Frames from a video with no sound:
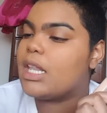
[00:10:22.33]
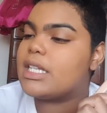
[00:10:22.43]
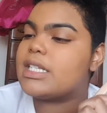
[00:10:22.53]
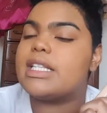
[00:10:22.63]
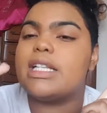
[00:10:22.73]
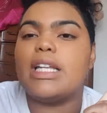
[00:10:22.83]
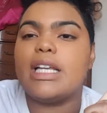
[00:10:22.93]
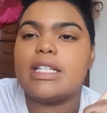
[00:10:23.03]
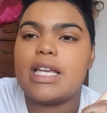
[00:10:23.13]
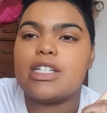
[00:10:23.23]
This is the
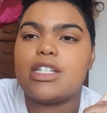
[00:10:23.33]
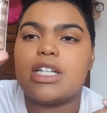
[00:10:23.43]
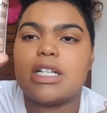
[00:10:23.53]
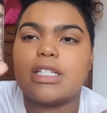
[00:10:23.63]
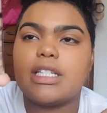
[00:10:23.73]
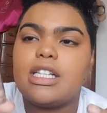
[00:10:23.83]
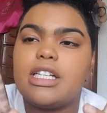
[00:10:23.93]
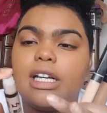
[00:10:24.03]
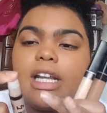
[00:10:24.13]
NYX HD concealer.